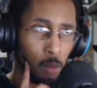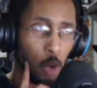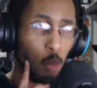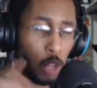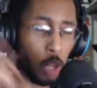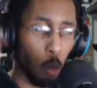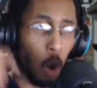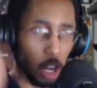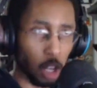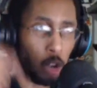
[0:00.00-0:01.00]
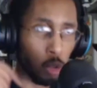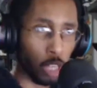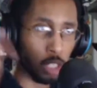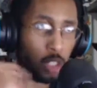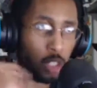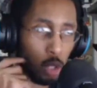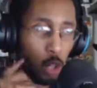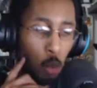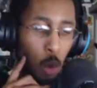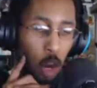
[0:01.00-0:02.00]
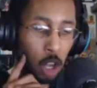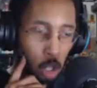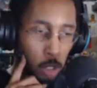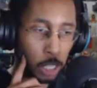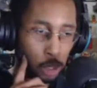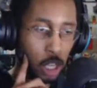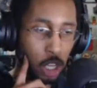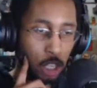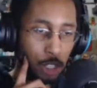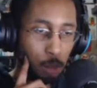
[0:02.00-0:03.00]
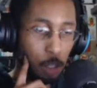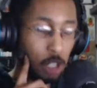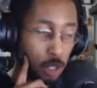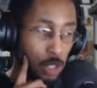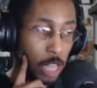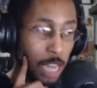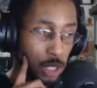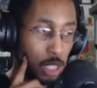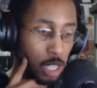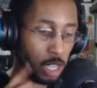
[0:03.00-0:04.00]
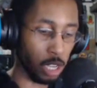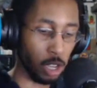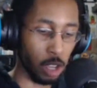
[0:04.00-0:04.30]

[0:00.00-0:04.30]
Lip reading: where they want to collect things because that's like